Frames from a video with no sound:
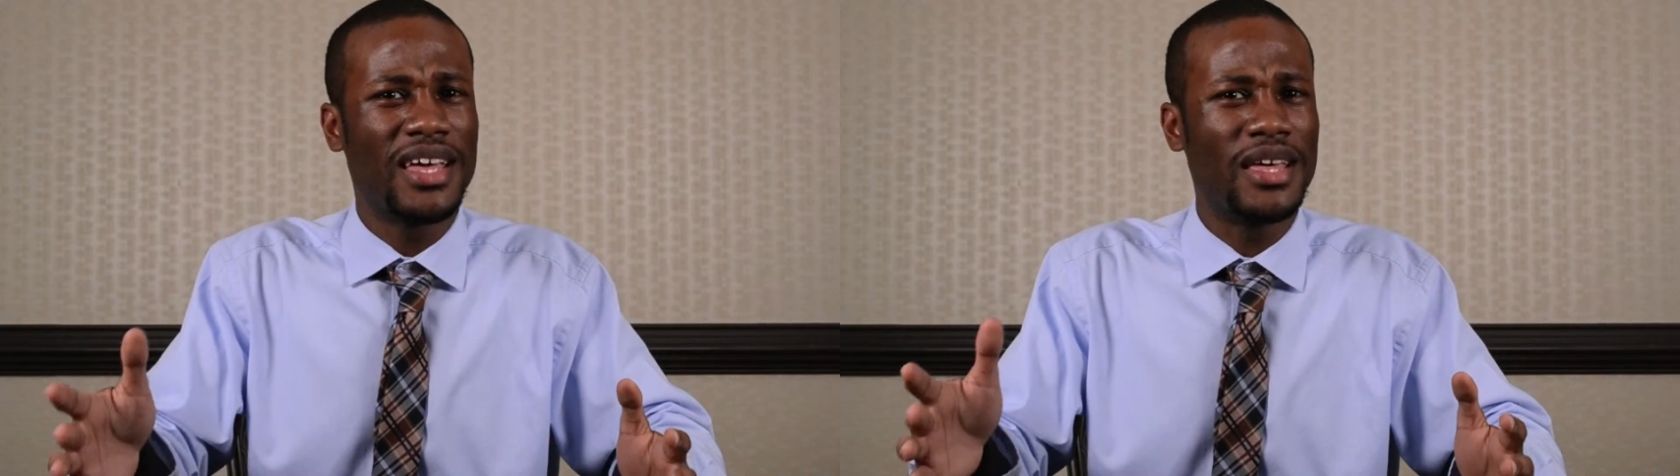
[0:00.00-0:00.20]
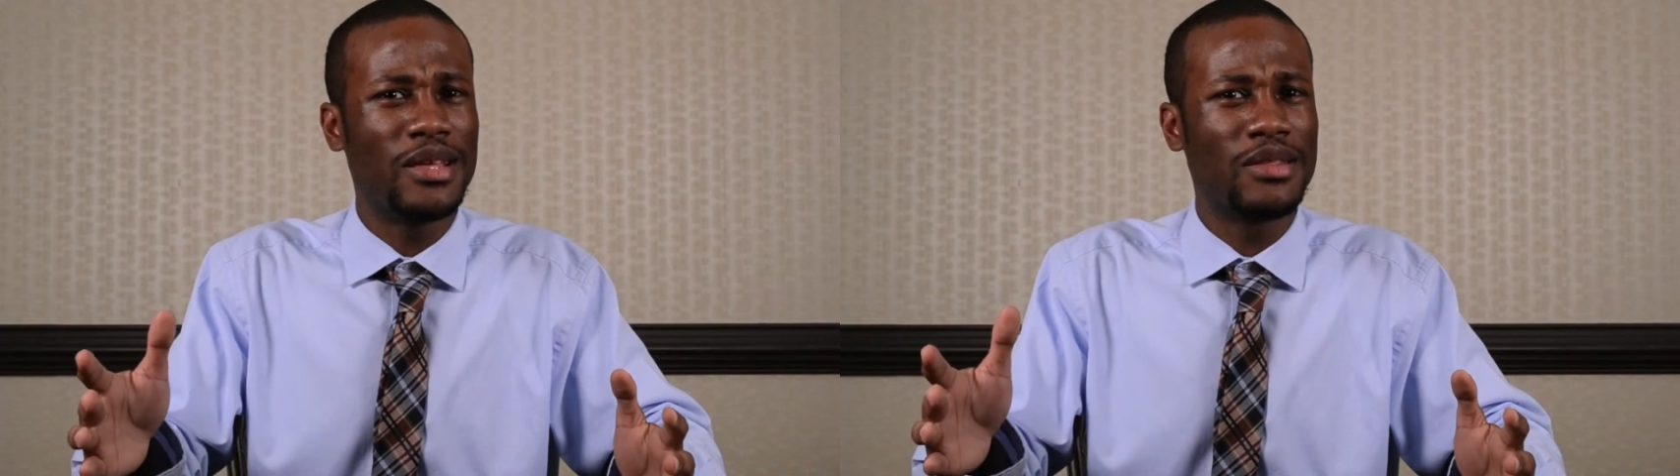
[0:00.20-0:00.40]

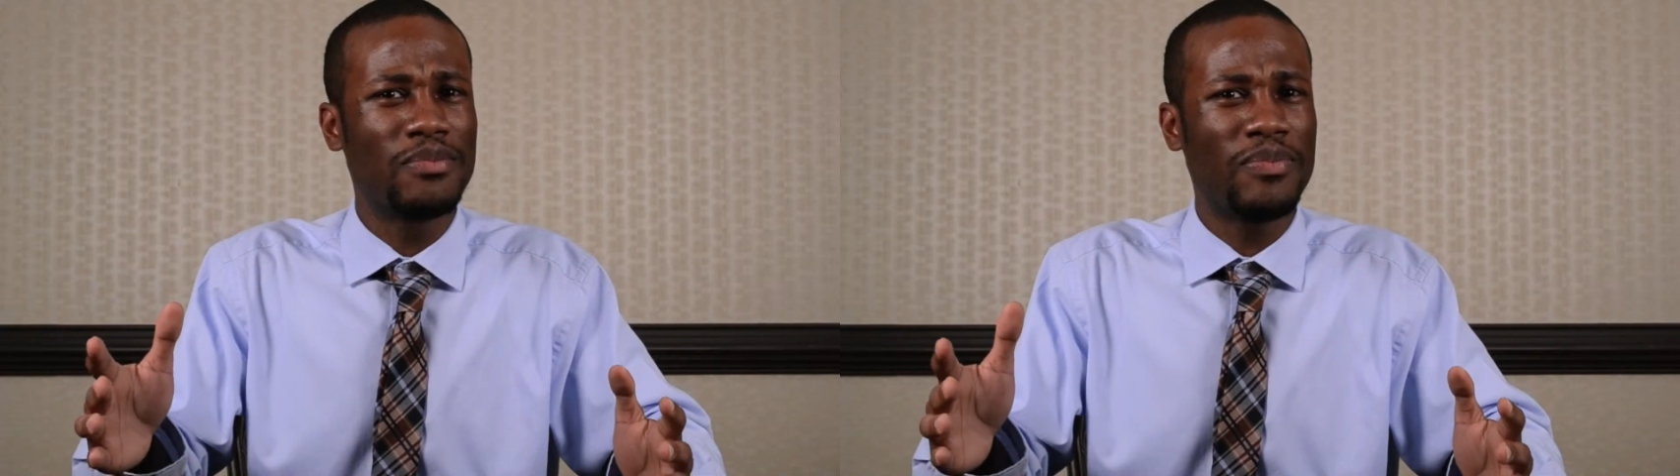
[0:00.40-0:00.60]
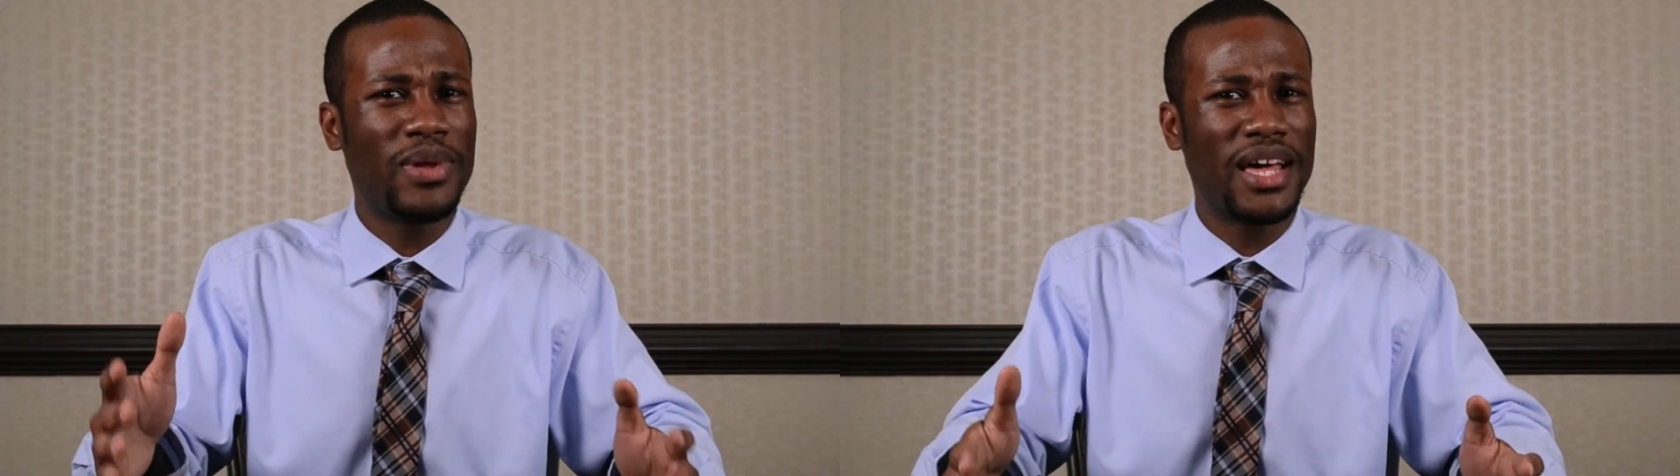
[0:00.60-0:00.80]
is
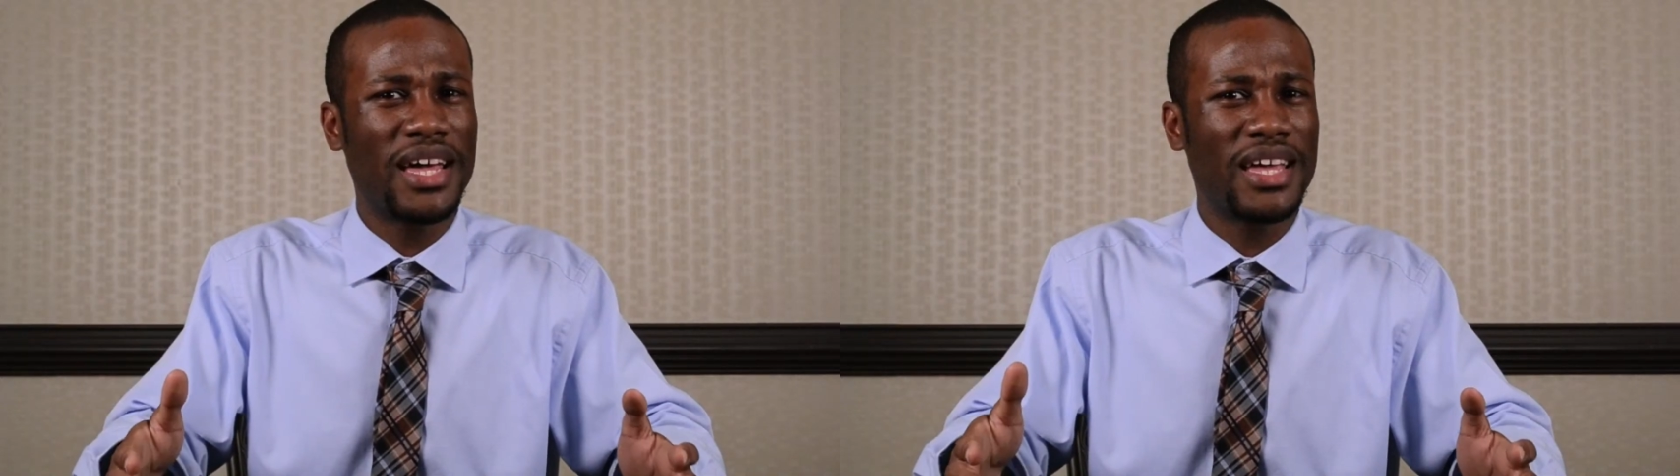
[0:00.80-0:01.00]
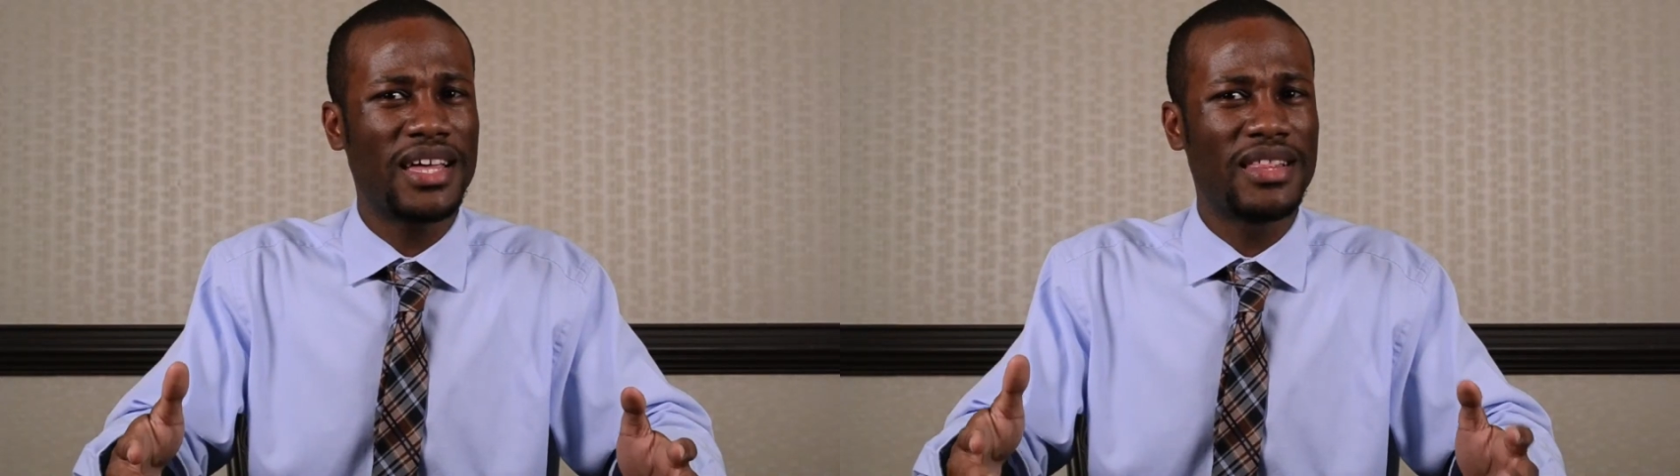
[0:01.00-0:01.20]

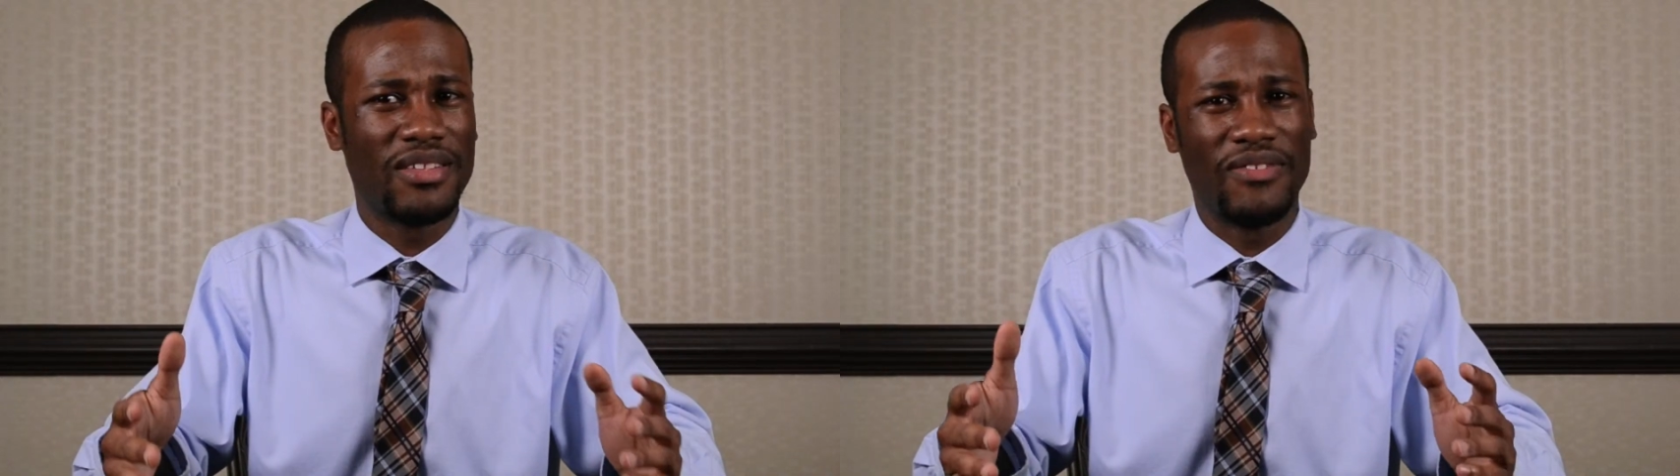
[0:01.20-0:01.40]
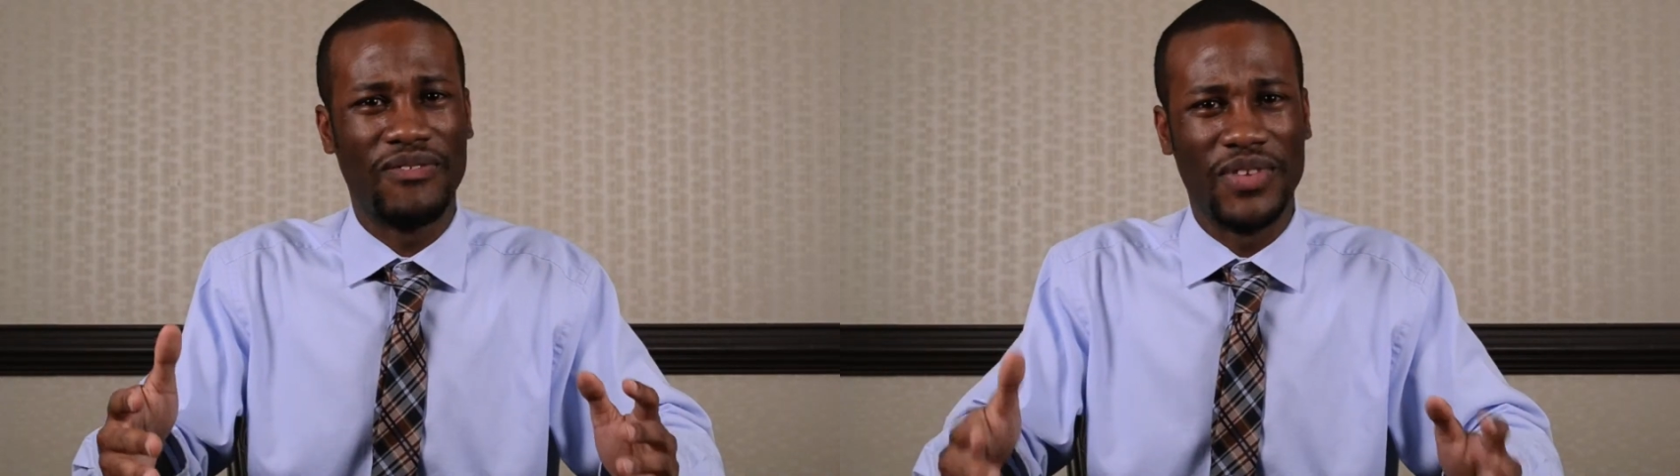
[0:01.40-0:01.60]
playing
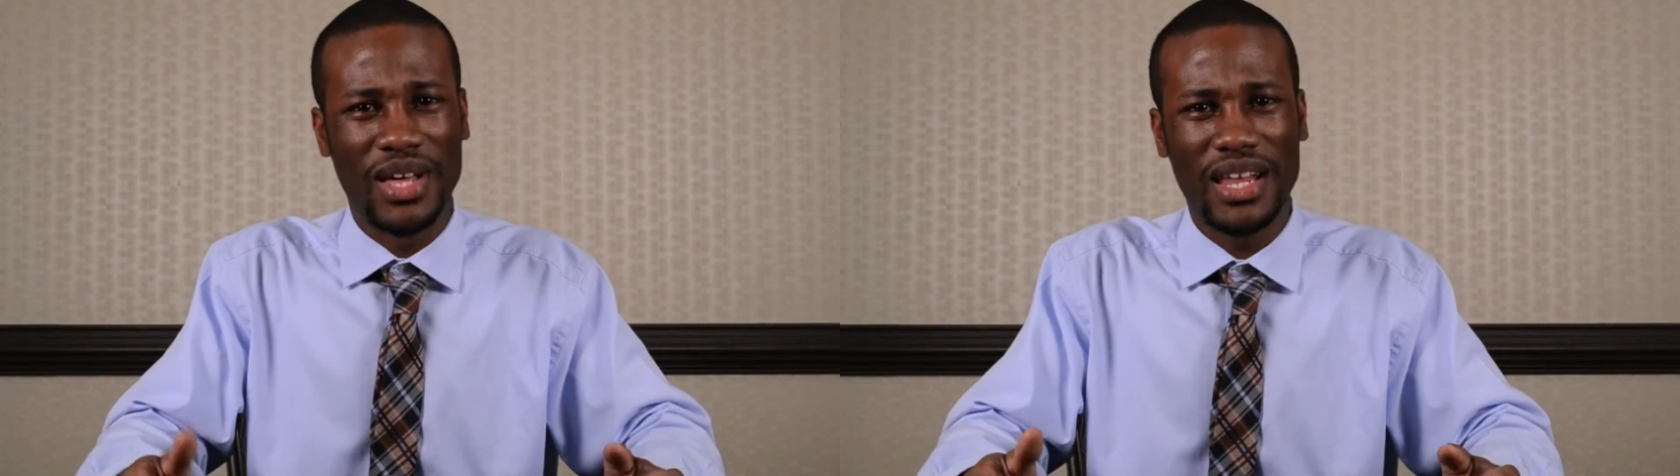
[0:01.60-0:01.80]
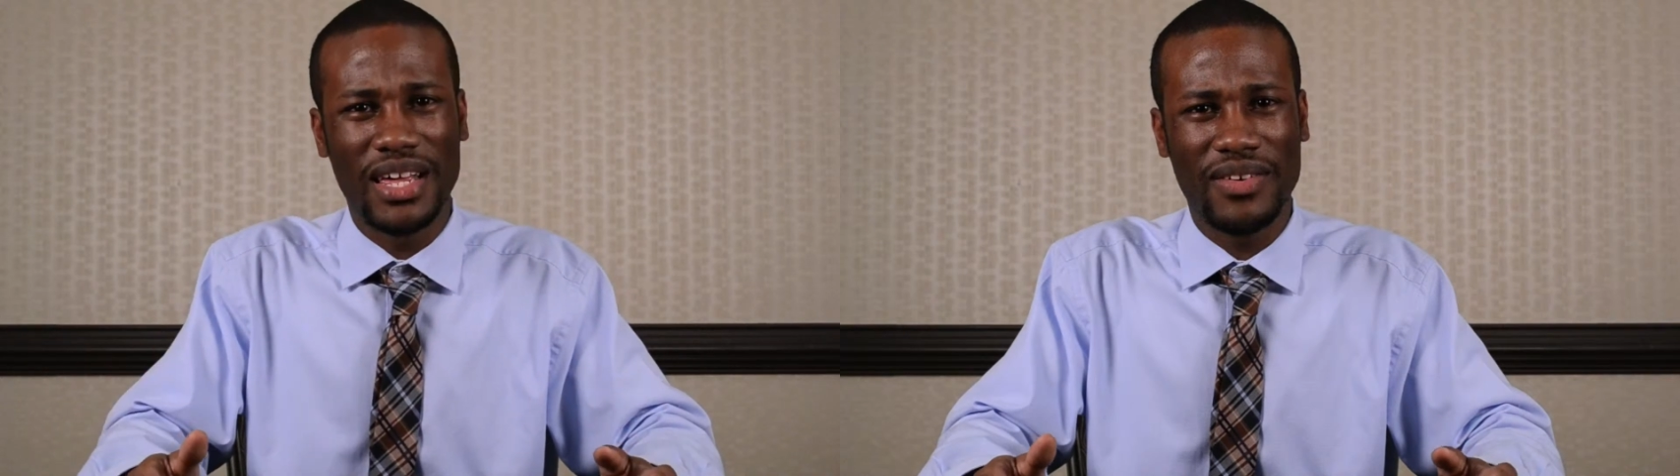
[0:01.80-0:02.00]
the
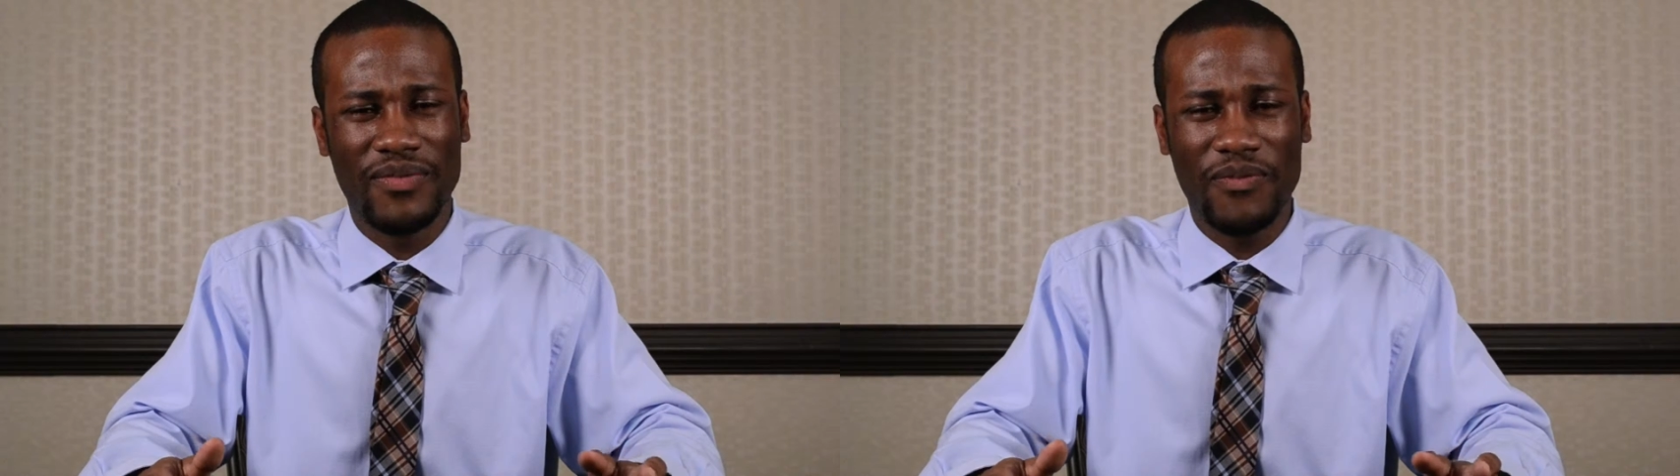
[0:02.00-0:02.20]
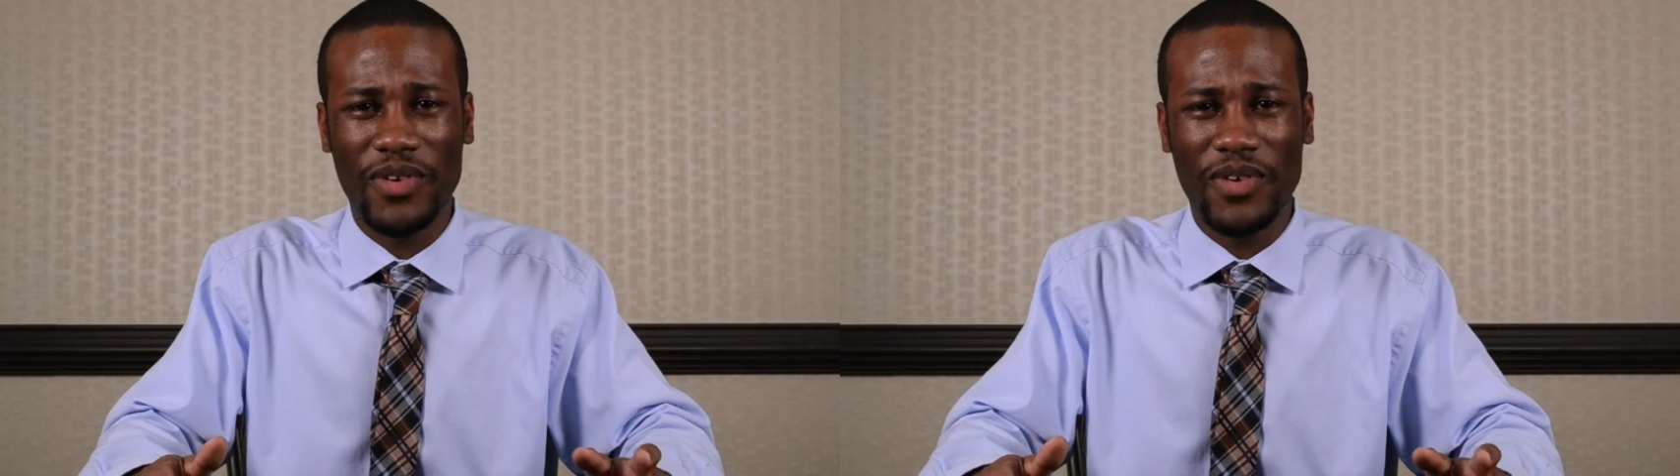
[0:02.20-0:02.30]
villain